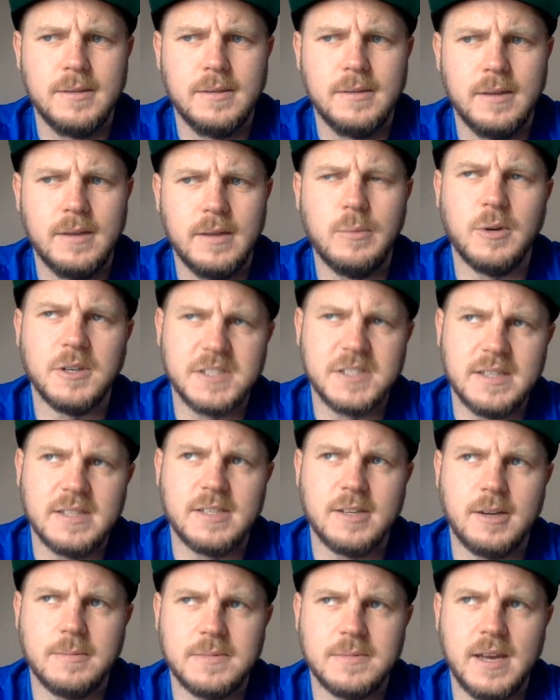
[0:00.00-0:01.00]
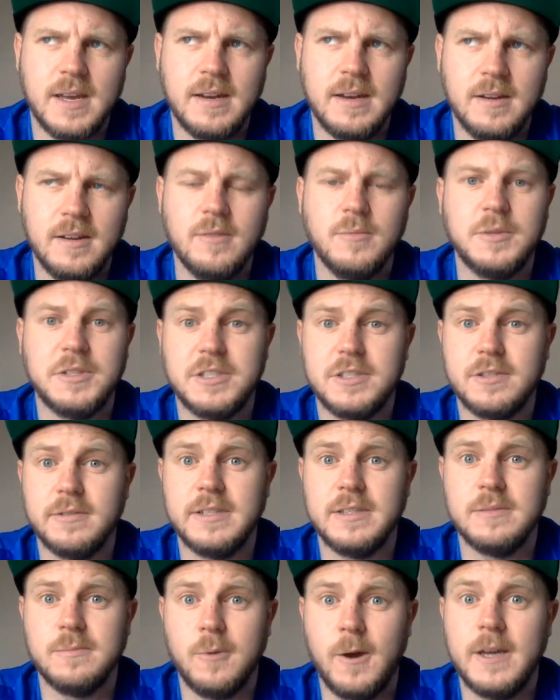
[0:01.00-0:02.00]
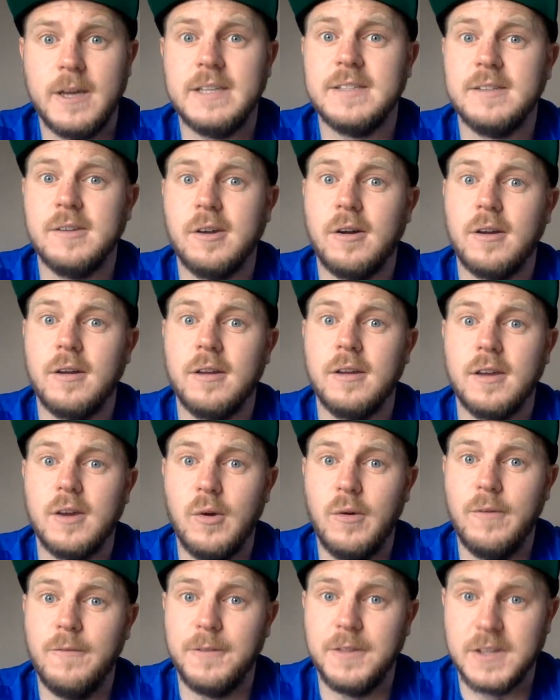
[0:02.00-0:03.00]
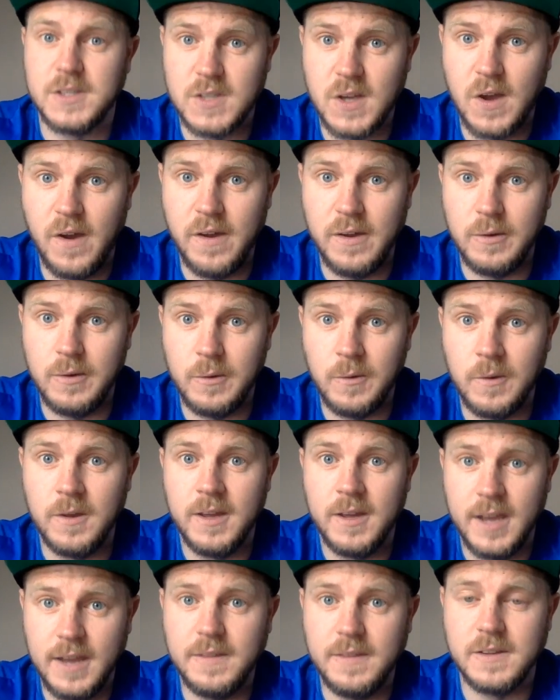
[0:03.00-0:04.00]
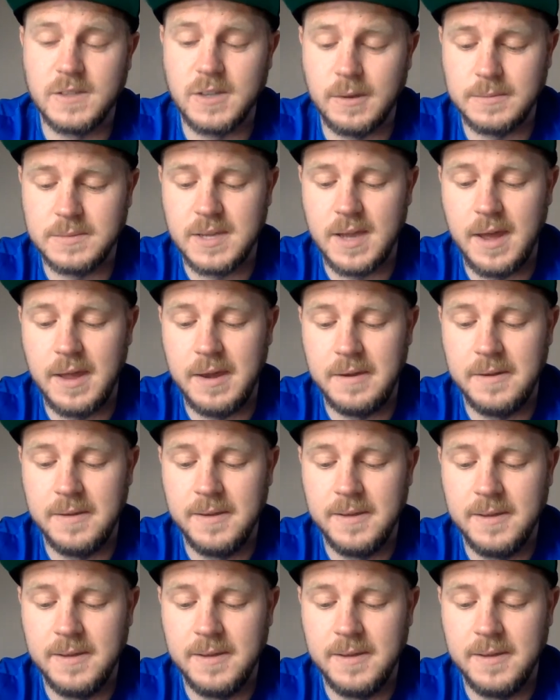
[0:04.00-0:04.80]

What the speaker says: He was in the top 10, which is the reason why he's not going for the title in the top 10.